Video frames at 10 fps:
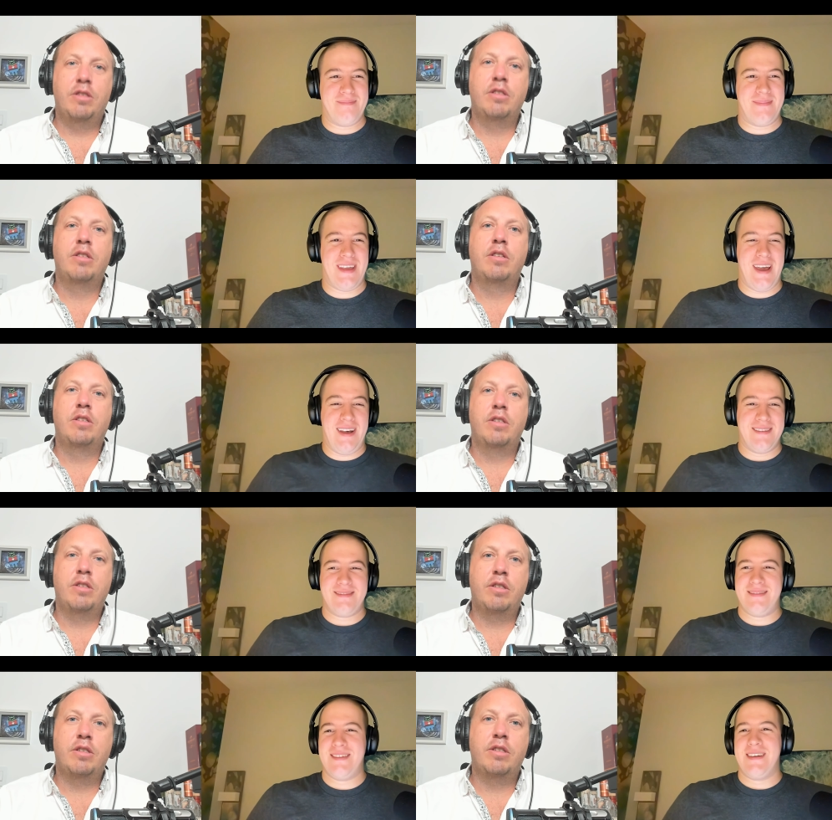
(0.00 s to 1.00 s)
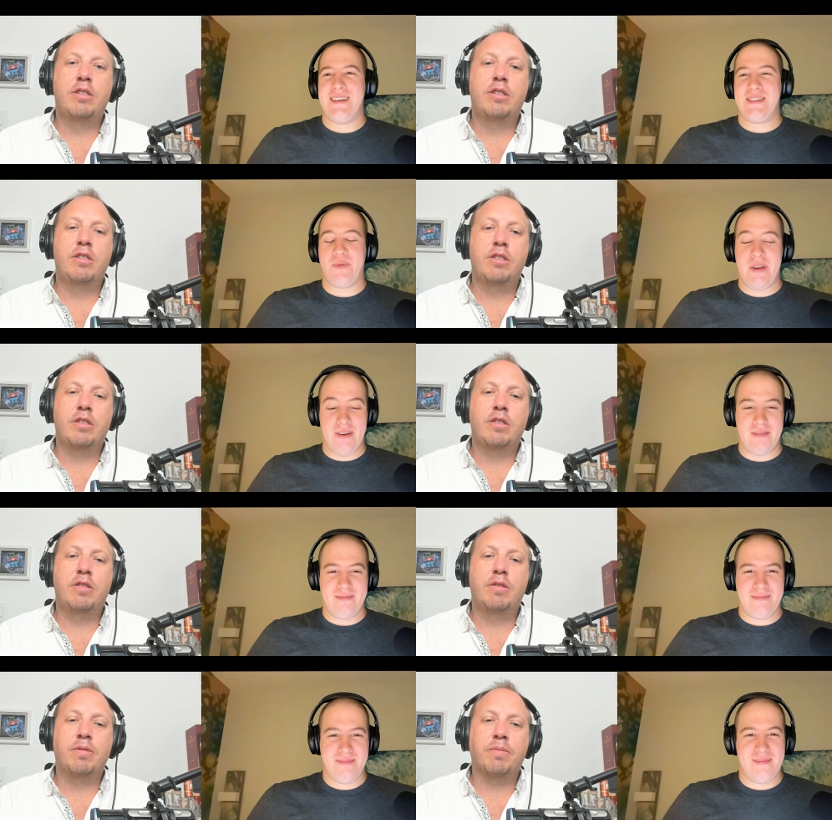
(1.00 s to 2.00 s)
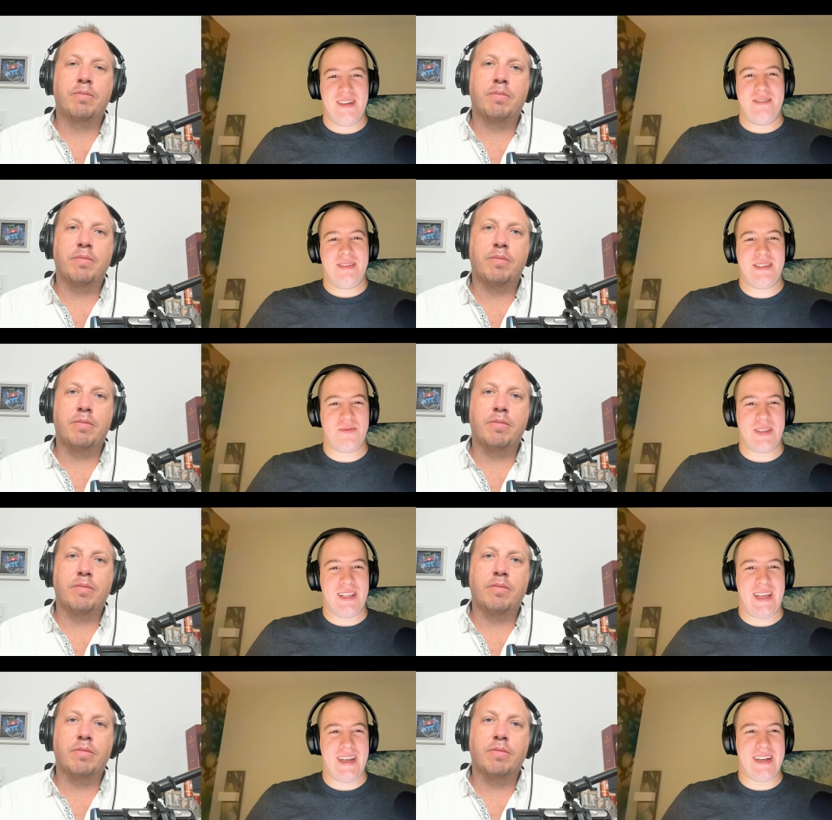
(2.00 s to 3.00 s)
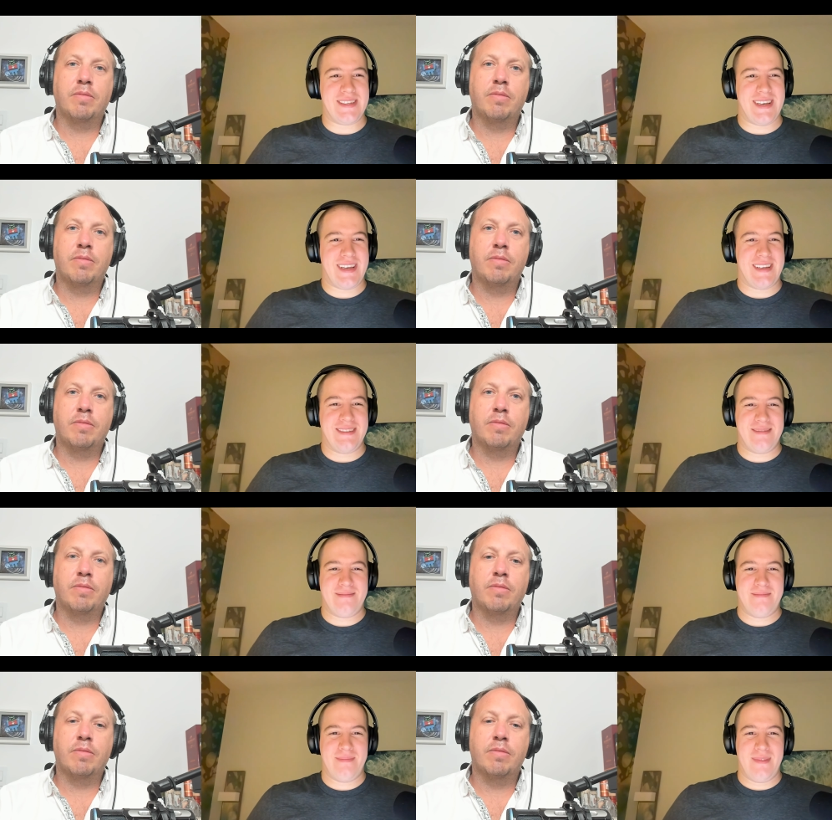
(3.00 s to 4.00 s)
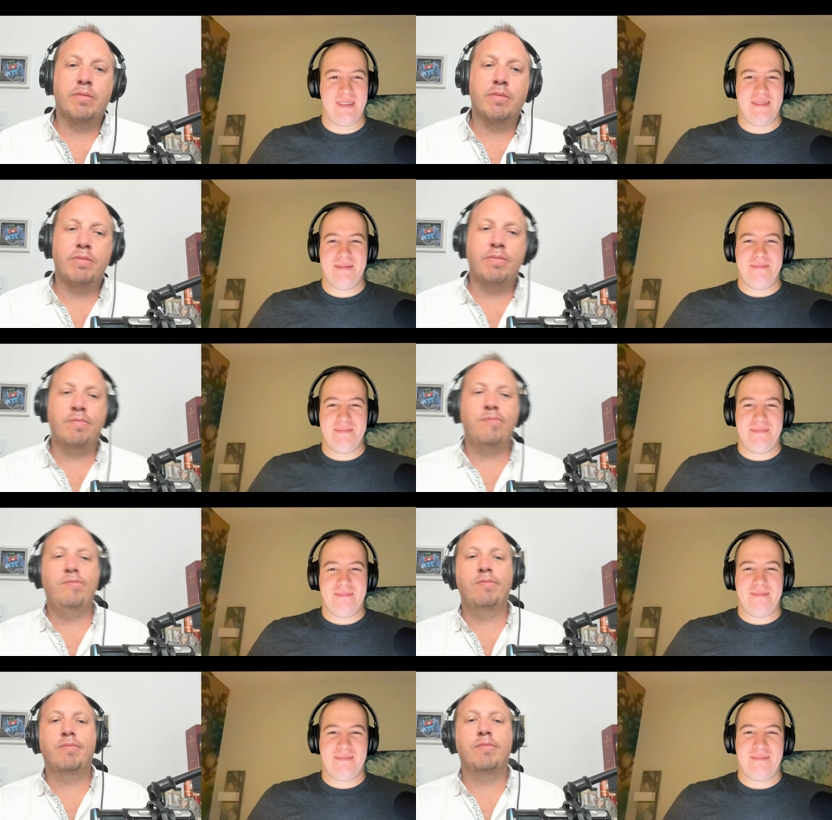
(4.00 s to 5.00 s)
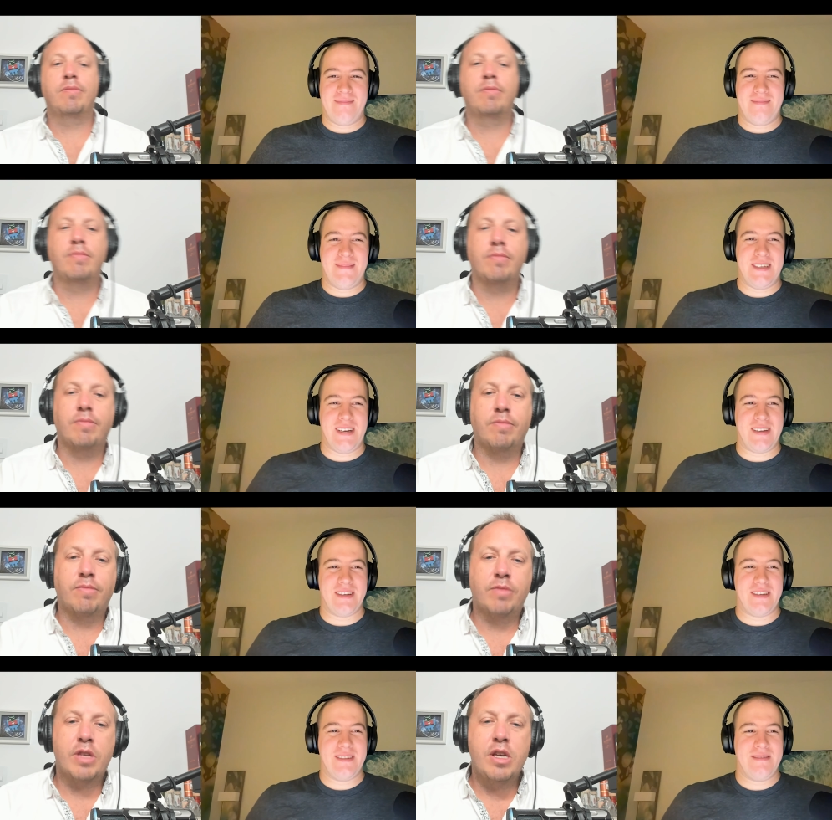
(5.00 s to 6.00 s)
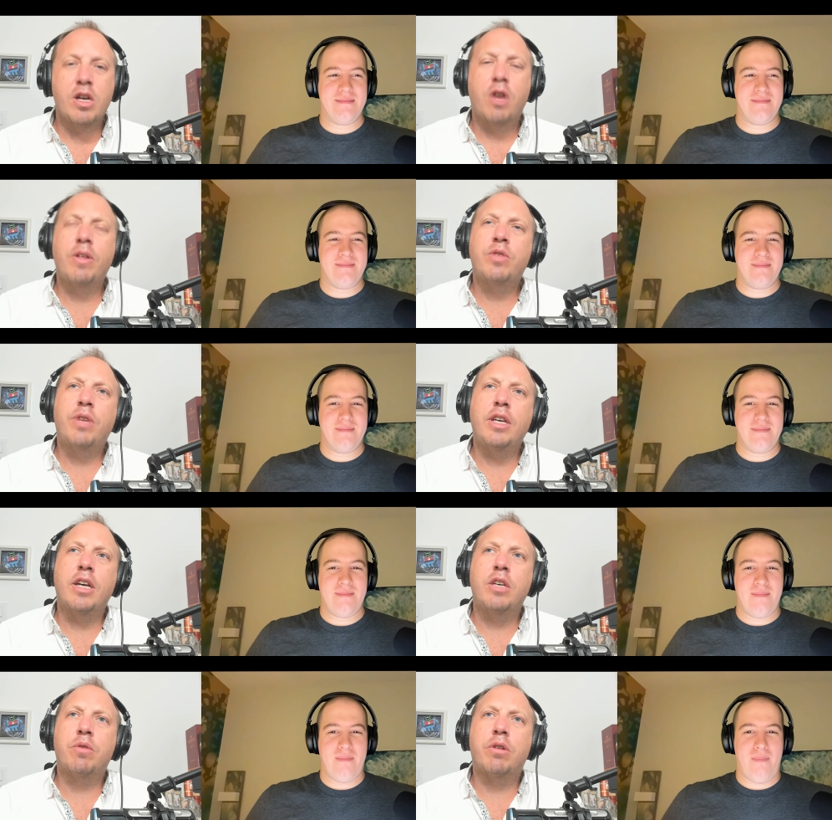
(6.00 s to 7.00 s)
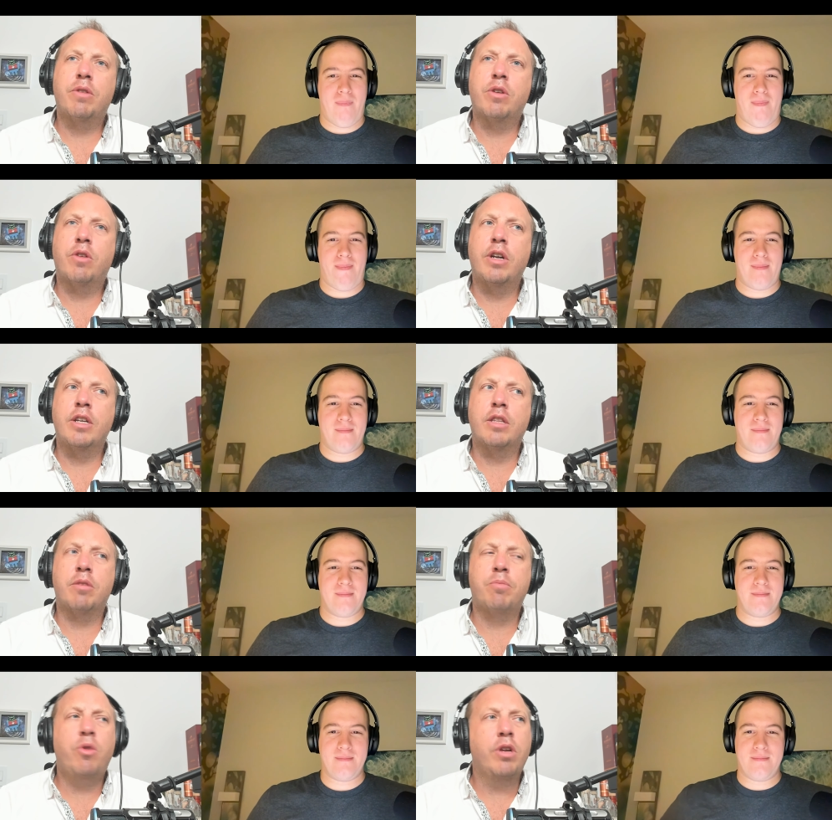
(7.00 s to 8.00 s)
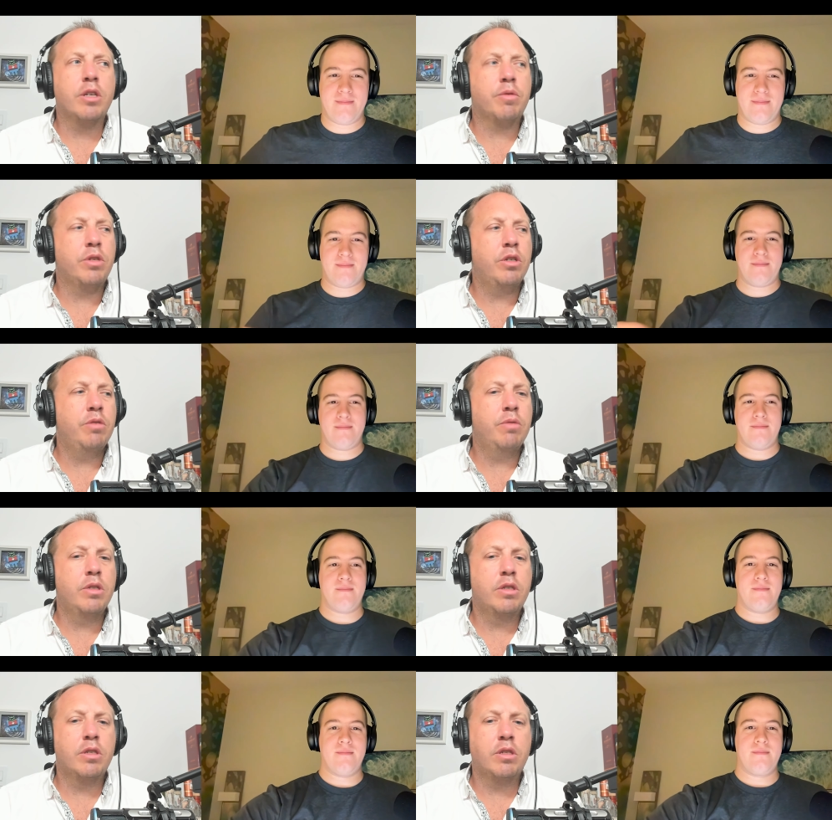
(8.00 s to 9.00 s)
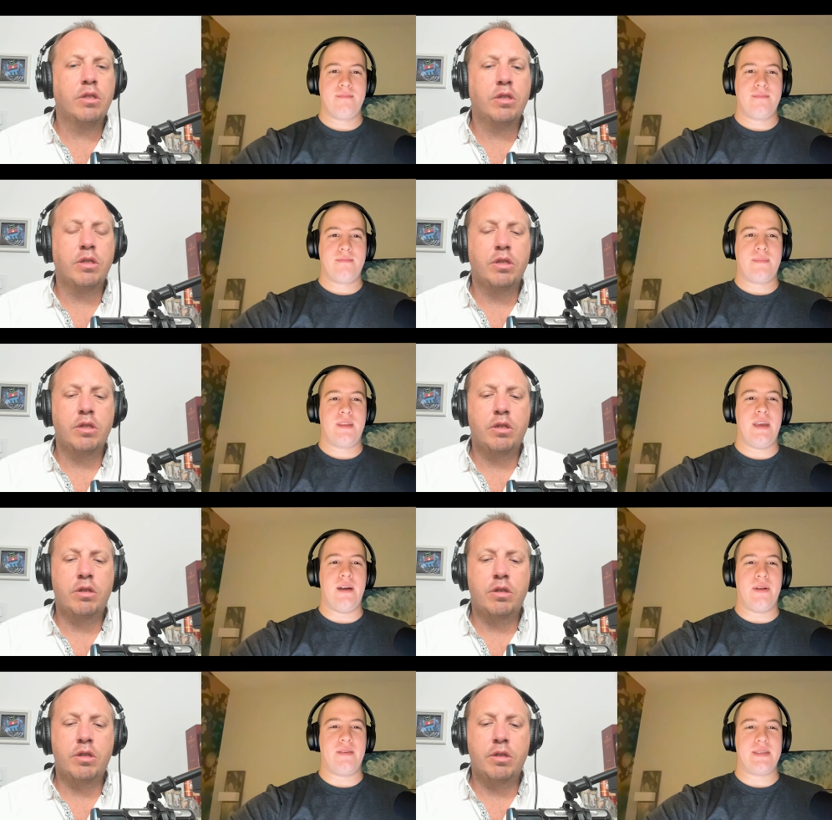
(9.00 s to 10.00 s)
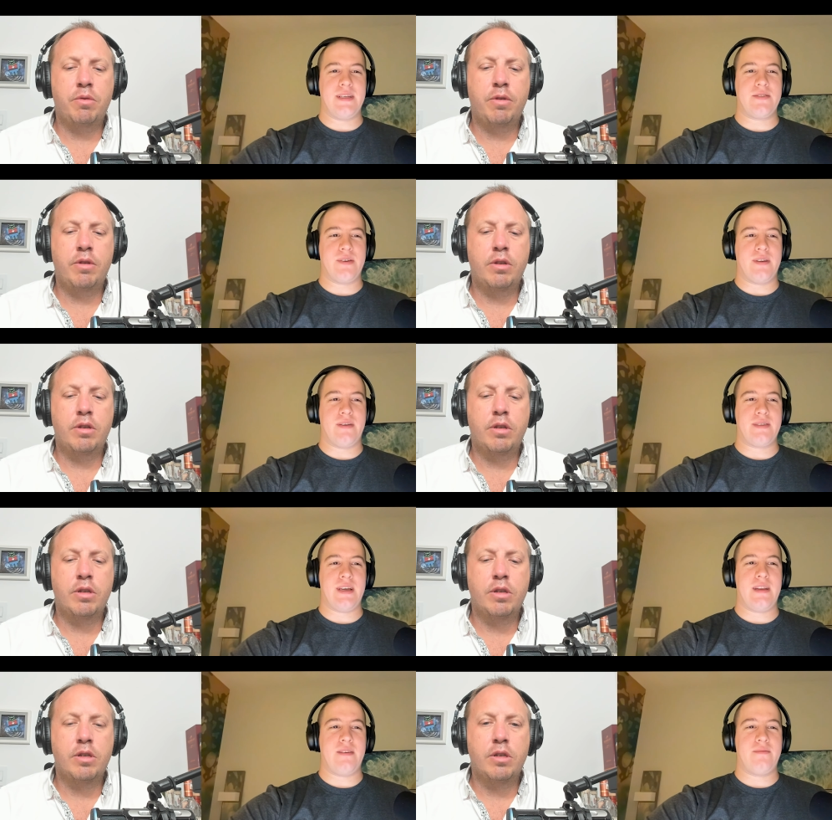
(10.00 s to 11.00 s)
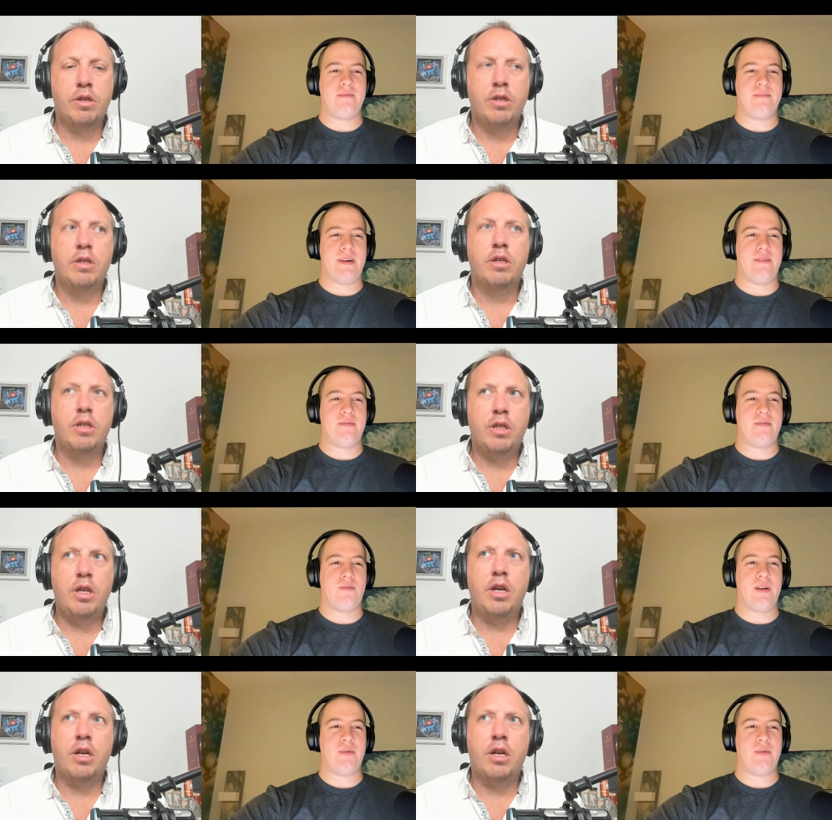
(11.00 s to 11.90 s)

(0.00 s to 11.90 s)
Speaker 1: yeah, it's weird. This is what the late night is like. Mm hmm. It's all good.
Speaker 2: Well, that's right. Yeah. You were recording in the mornings, weren't you, once?
Speaker 1: Yeah. When I was in Israel, I was ahead of you by yeah. quite a